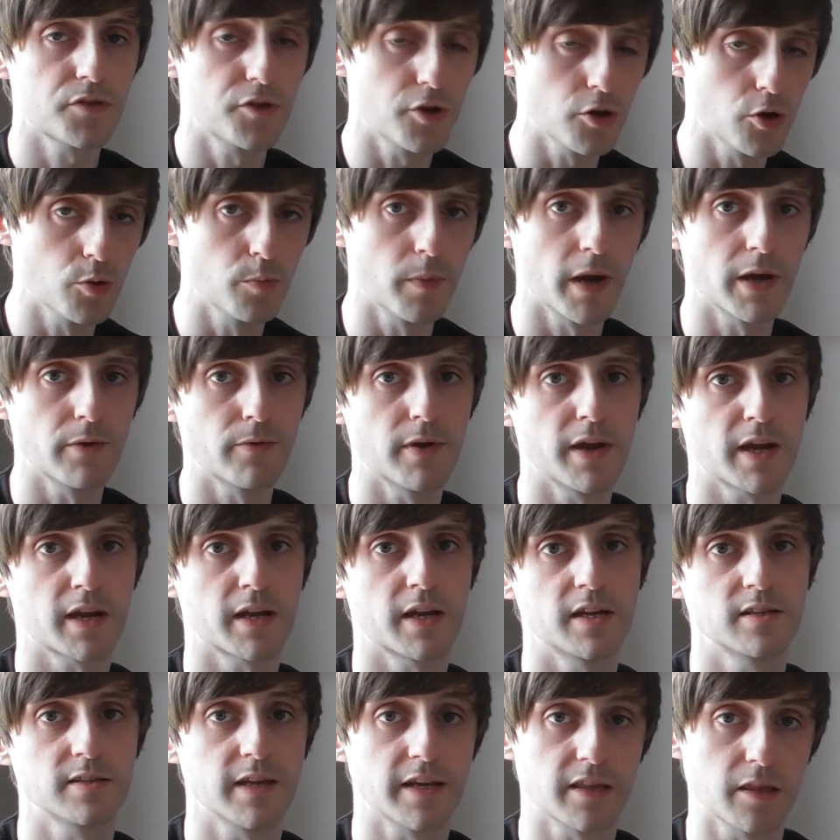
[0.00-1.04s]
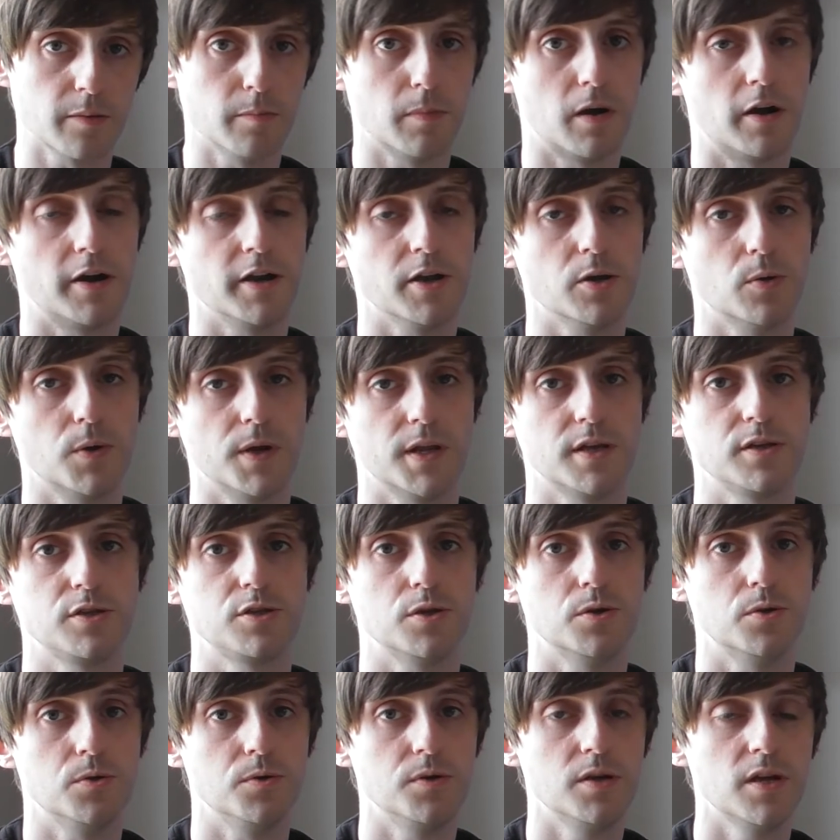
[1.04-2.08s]
that you might recognize, like the Mario one I
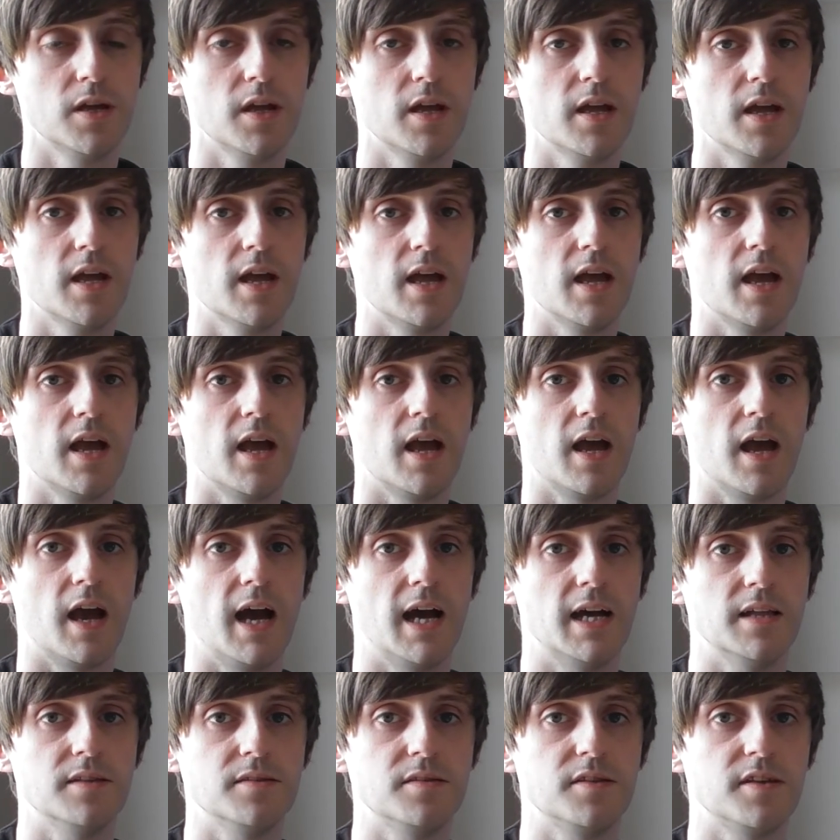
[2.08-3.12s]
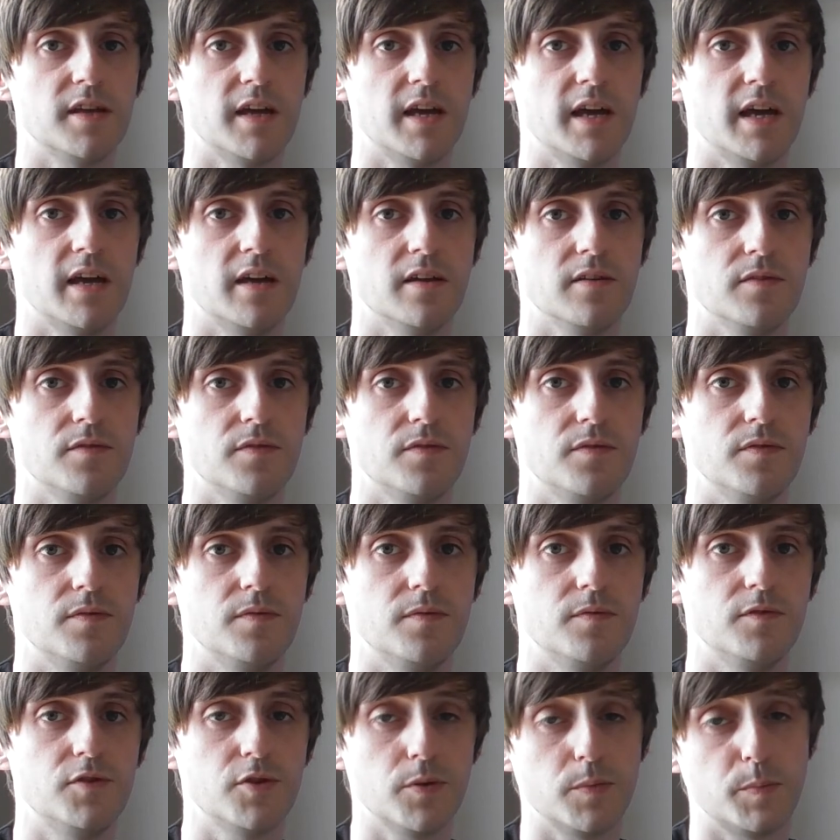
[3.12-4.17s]
showed. And uh,
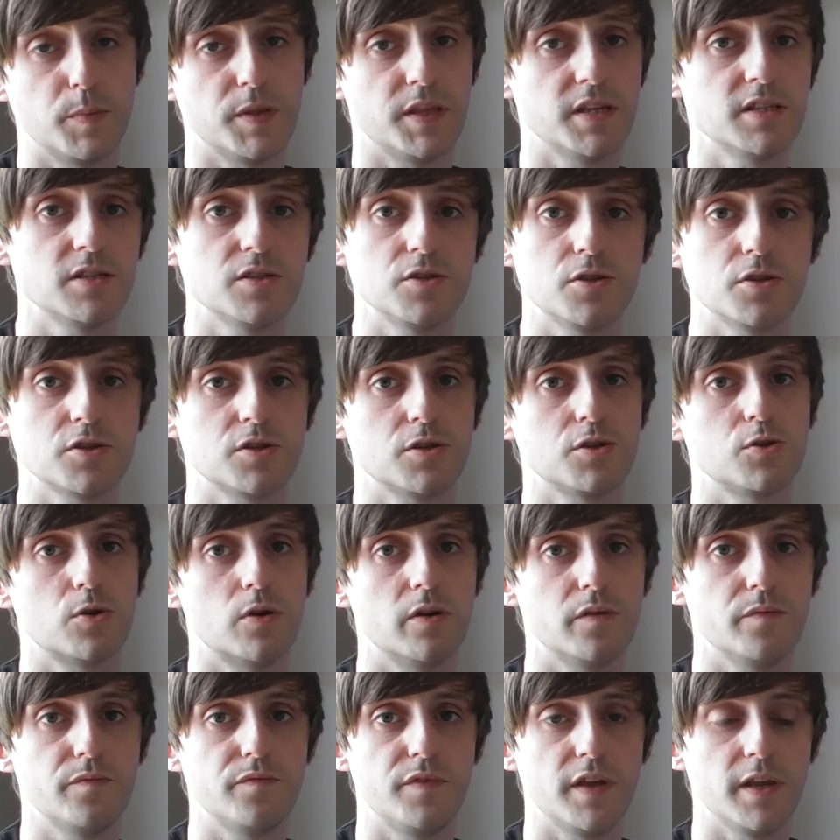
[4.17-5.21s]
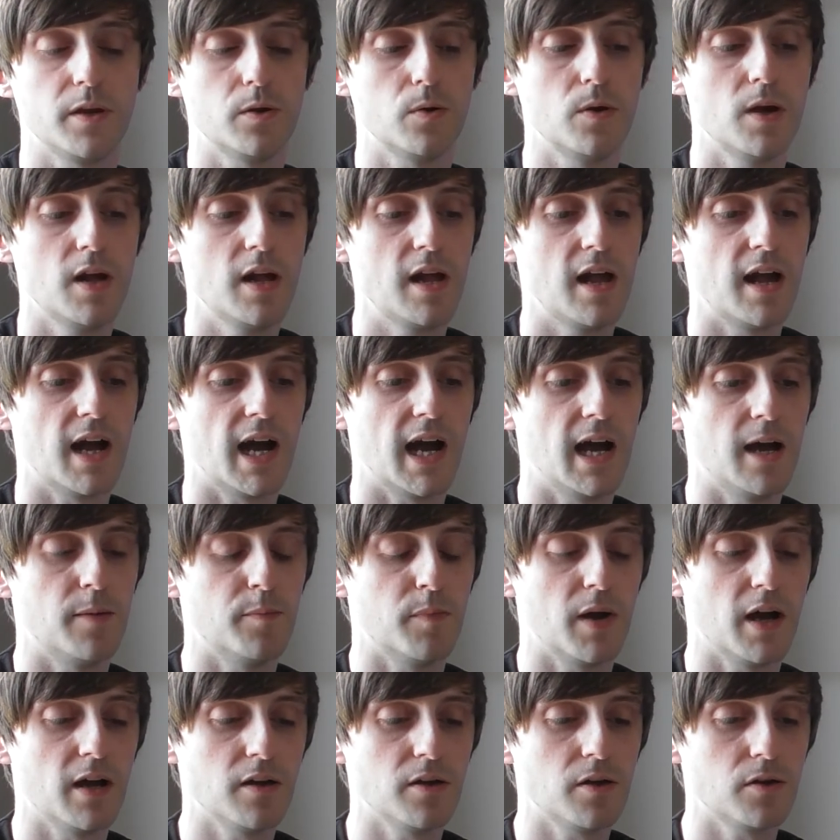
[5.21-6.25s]
so, but this is just a short video.
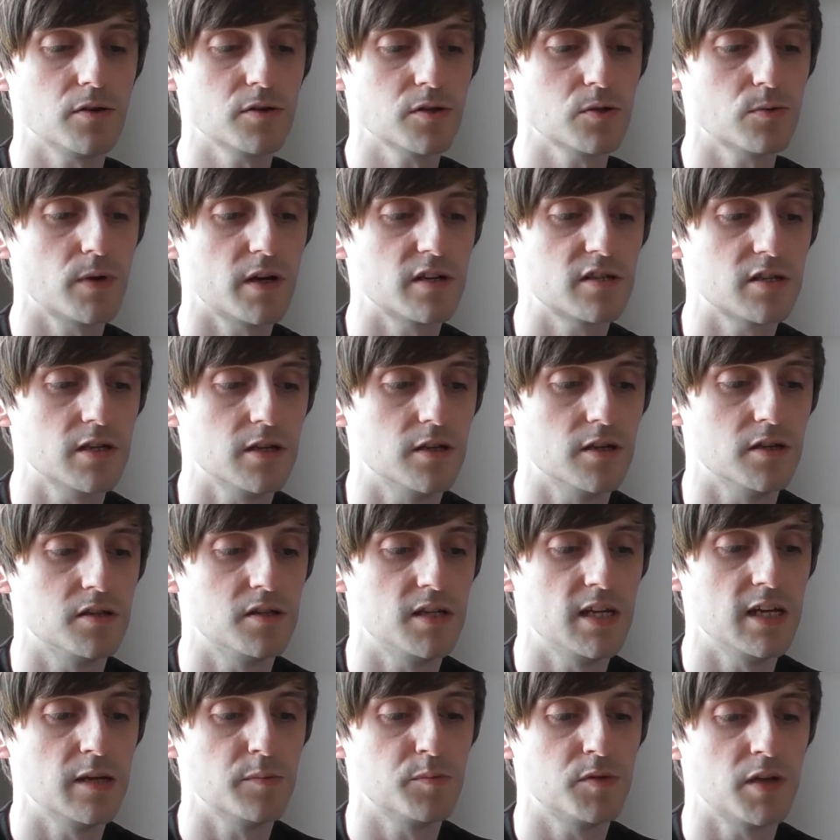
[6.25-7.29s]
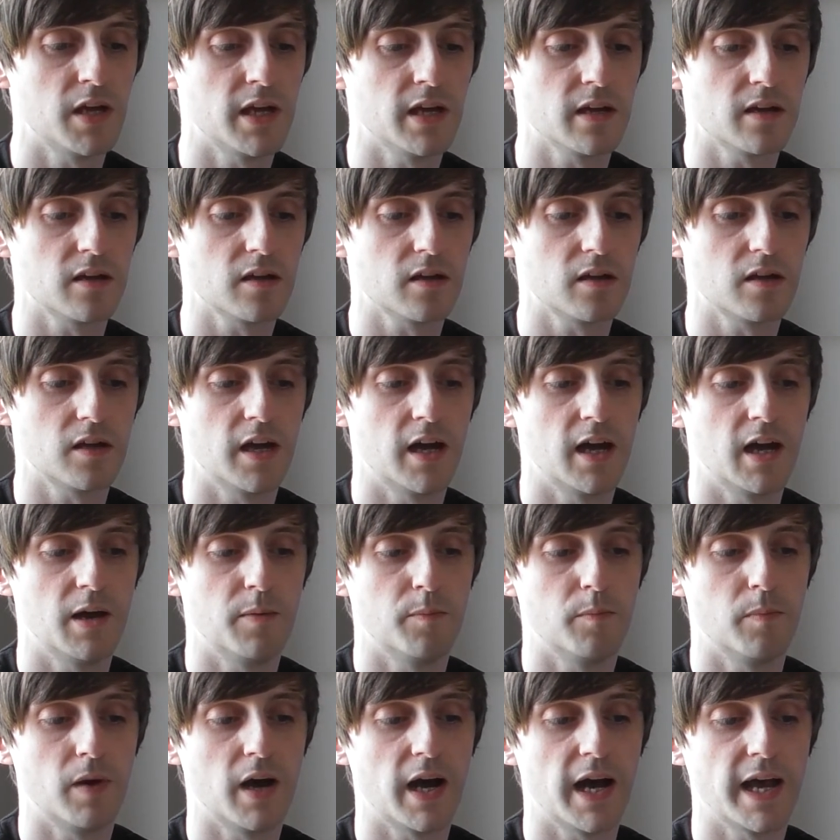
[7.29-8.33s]
Um, I'll also actually the tape deck.
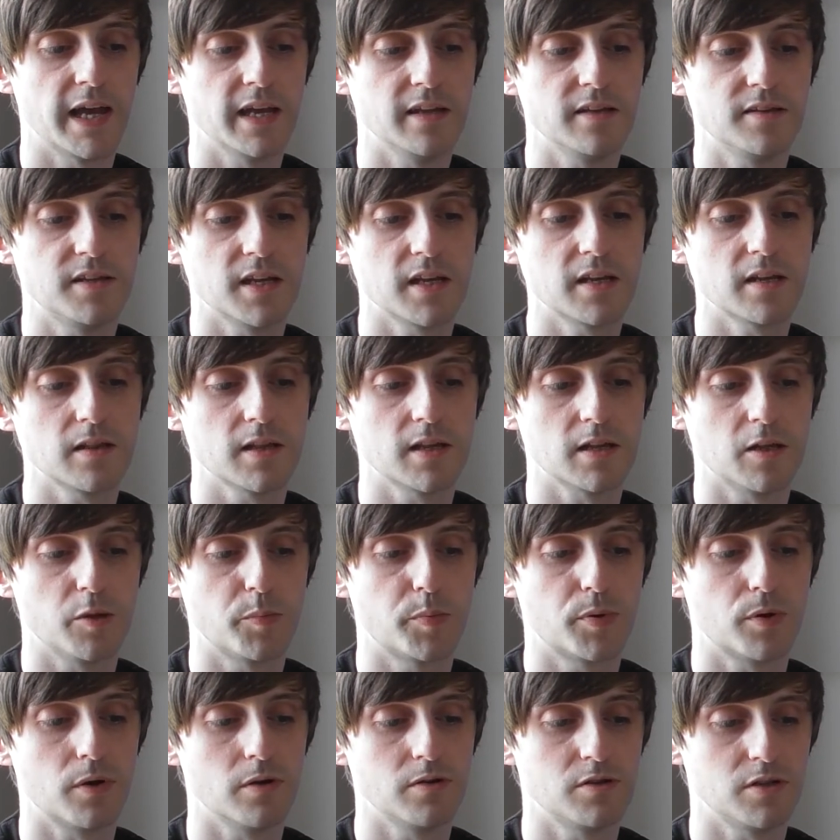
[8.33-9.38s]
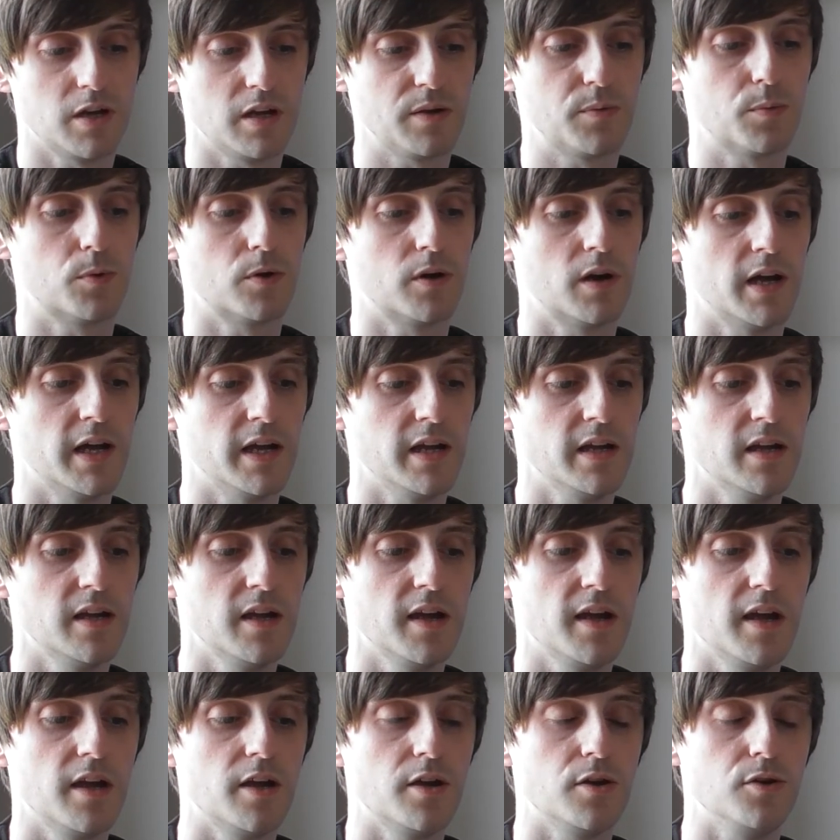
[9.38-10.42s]
Um, I did a little project where I
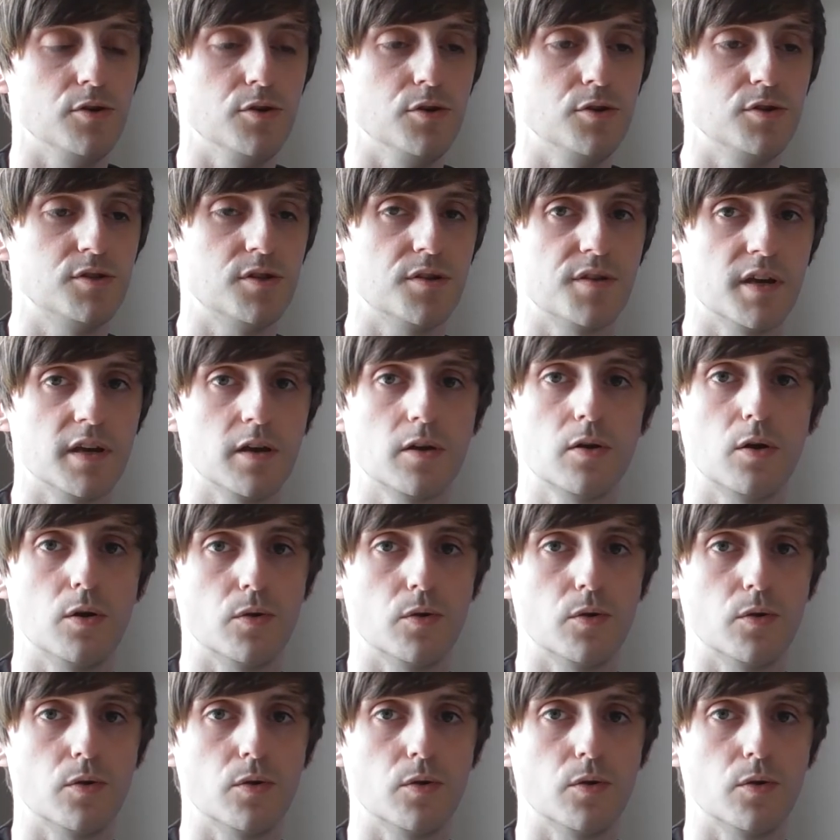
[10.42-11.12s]
used a thing